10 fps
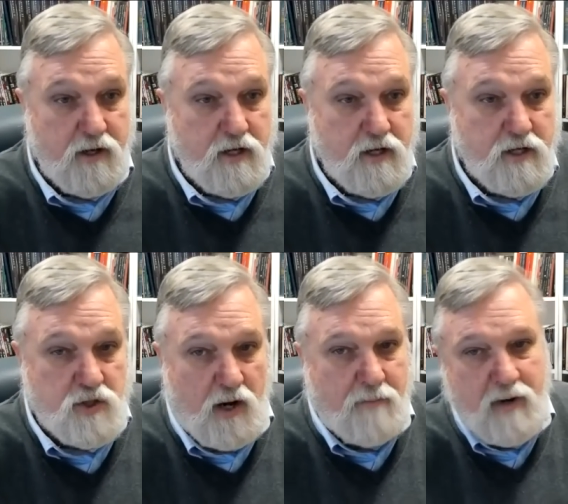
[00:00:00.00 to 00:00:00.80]
So
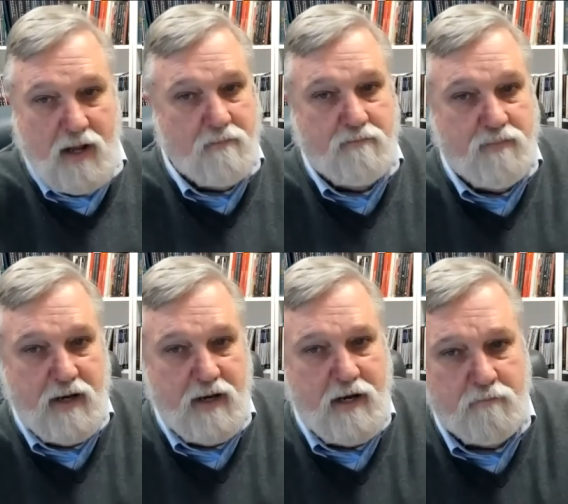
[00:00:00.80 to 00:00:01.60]
I'm not
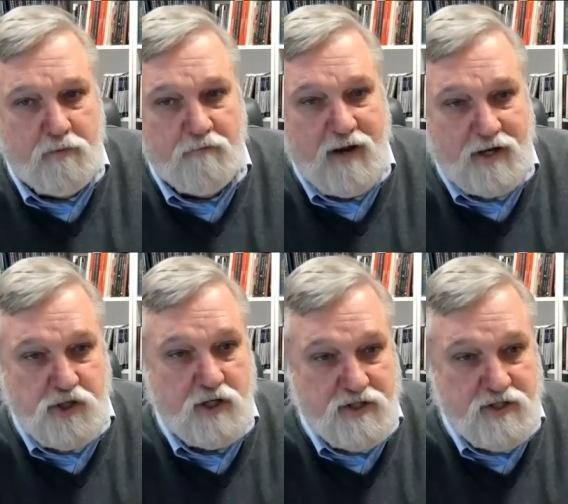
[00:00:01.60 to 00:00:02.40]
being
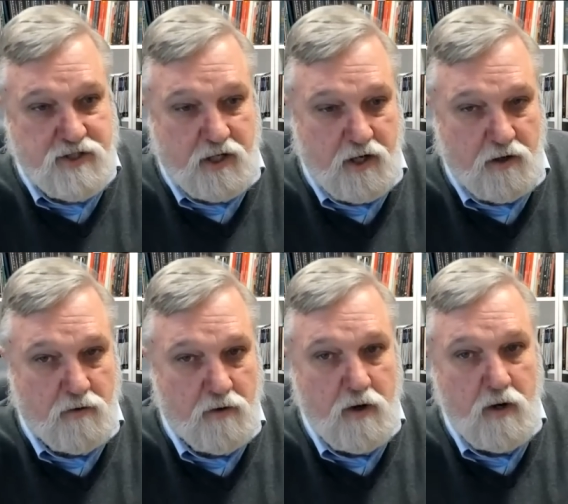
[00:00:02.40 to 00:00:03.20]
perfectionistic here.
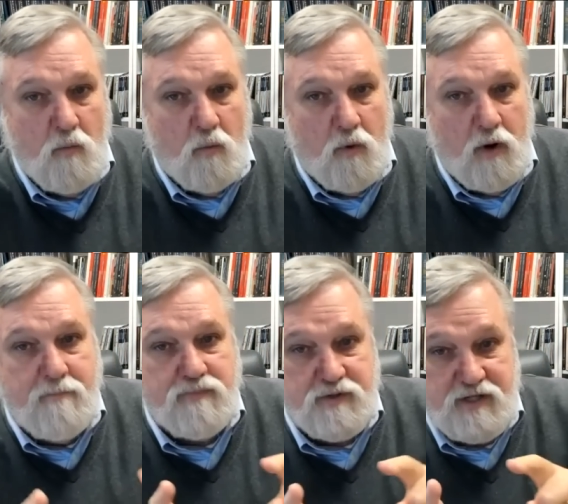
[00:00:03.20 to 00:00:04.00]
What I'm
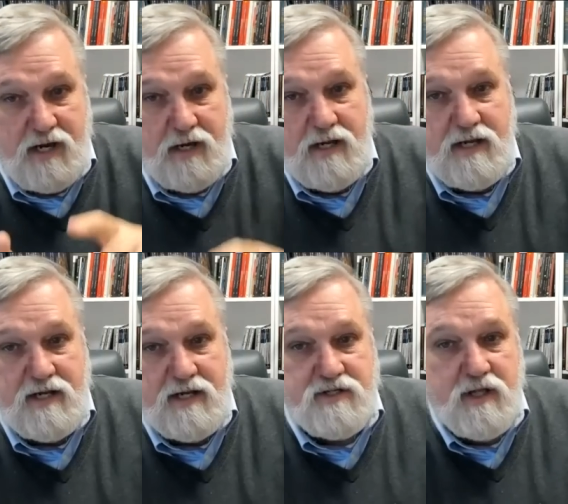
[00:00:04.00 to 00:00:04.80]
saying
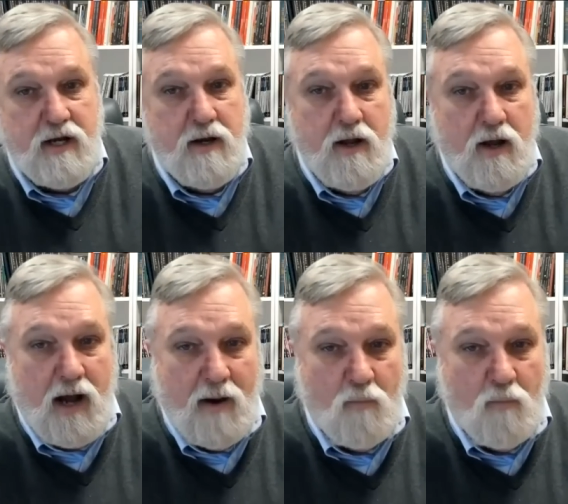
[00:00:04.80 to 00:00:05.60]
is that
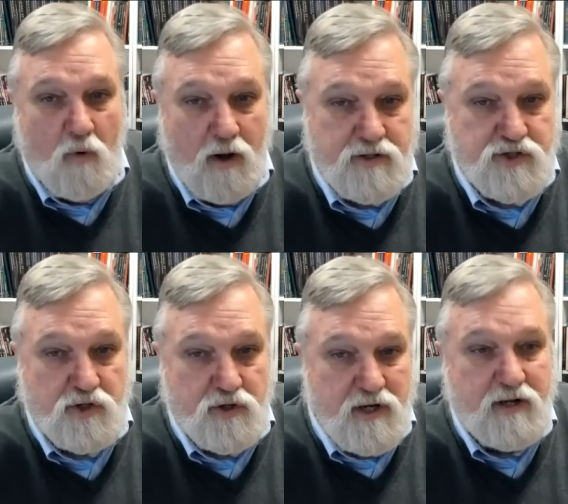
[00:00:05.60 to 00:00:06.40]
I want
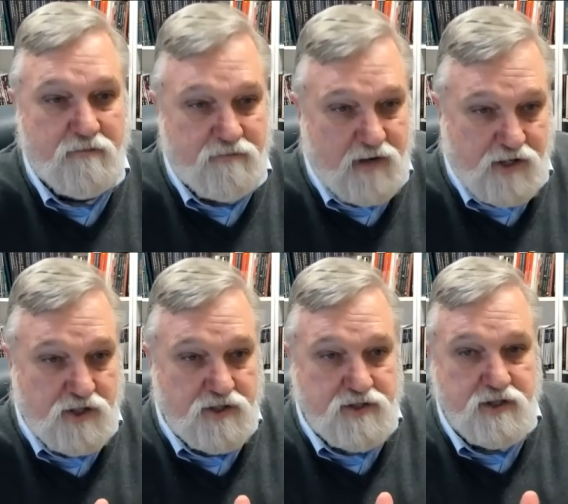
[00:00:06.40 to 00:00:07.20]
certain
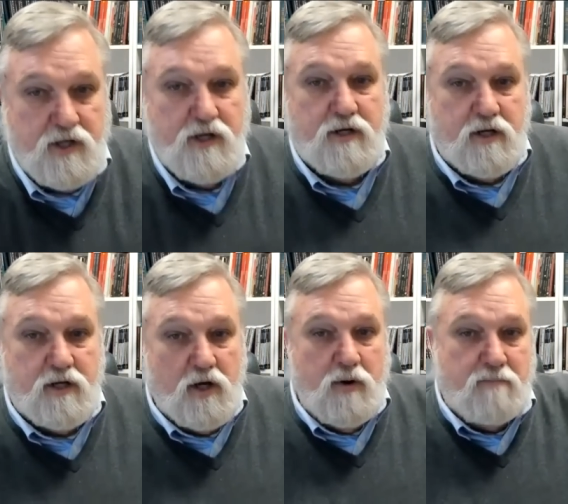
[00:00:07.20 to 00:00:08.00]
confessions to
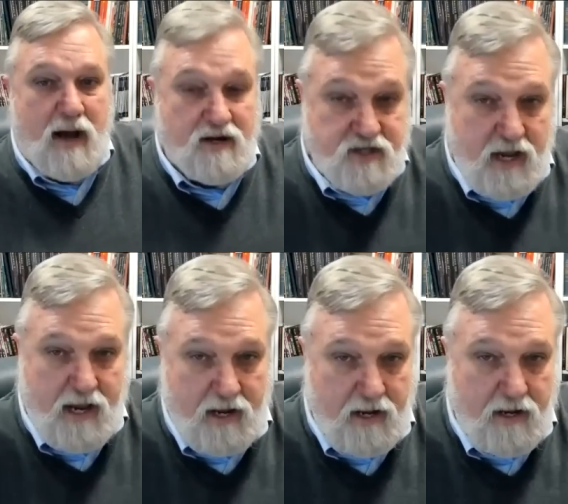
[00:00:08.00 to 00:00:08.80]
go in box
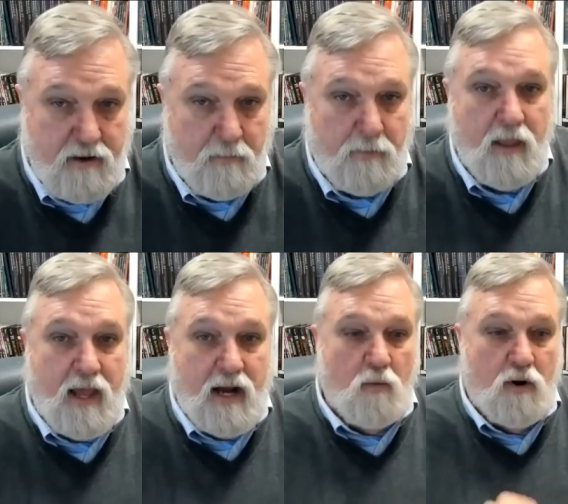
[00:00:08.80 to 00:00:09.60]
A, and
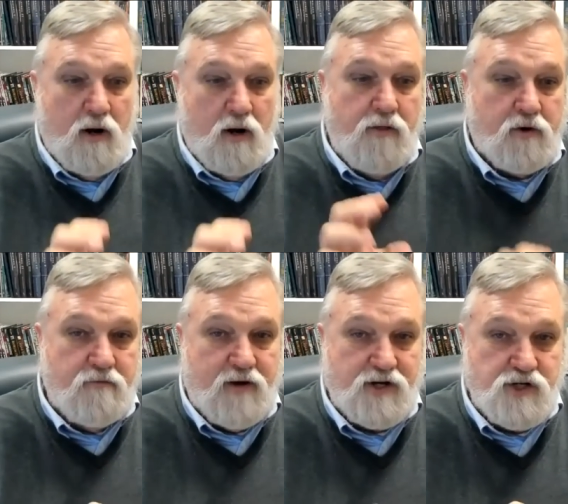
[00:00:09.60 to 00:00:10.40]
I want other
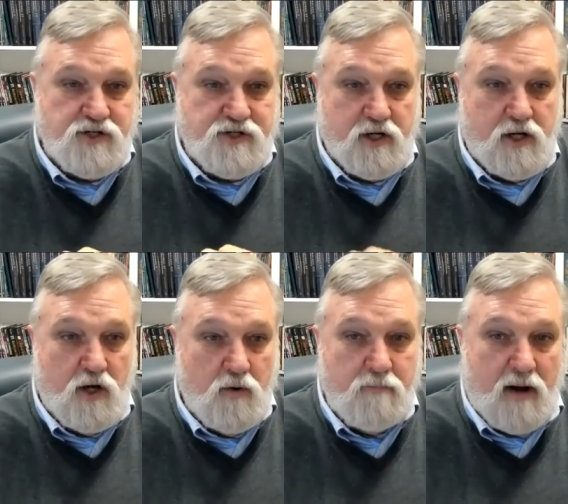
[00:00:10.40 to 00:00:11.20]
confessions to go
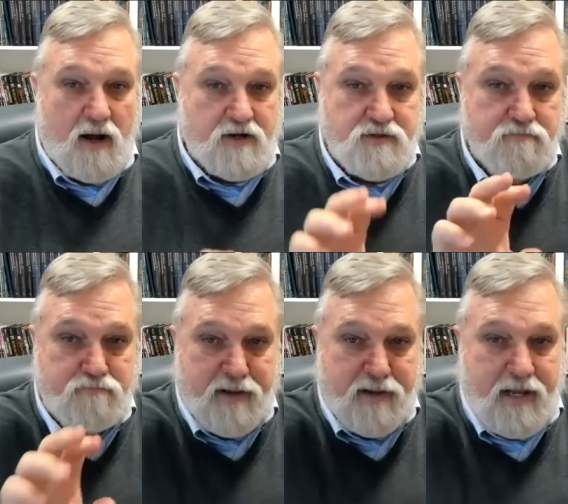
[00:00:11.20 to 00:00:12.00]
in box
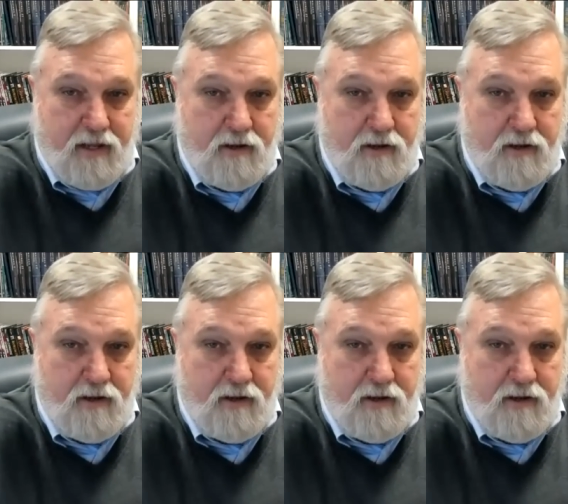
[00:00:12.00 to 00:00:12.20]
B.